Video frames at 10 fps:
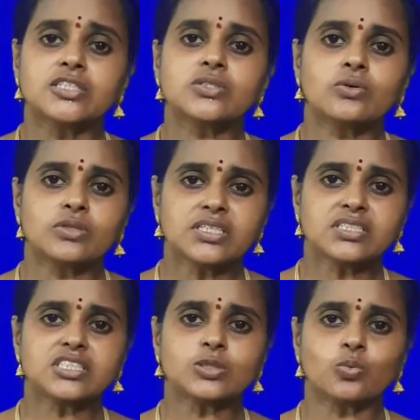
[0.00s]
So this
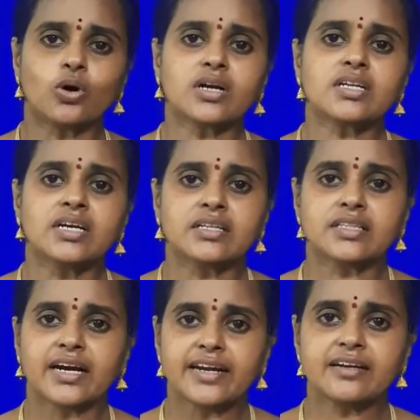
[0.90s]
is what
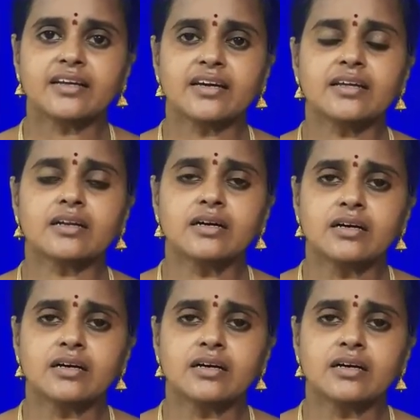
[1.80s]
the entire